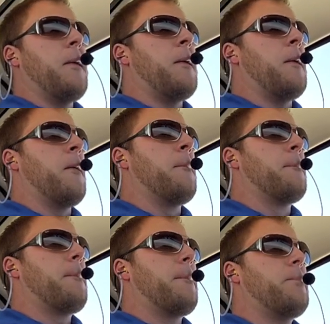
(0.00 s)

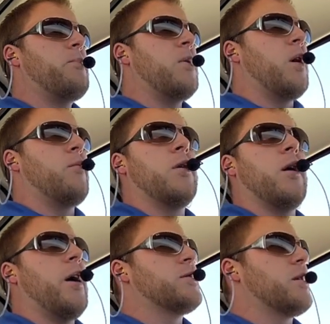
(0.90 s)
I've been in
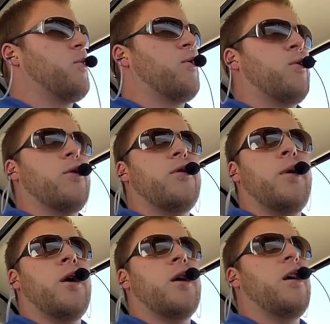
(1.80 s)
the highest airport in North
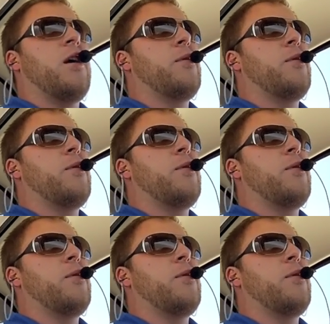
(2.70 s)
America.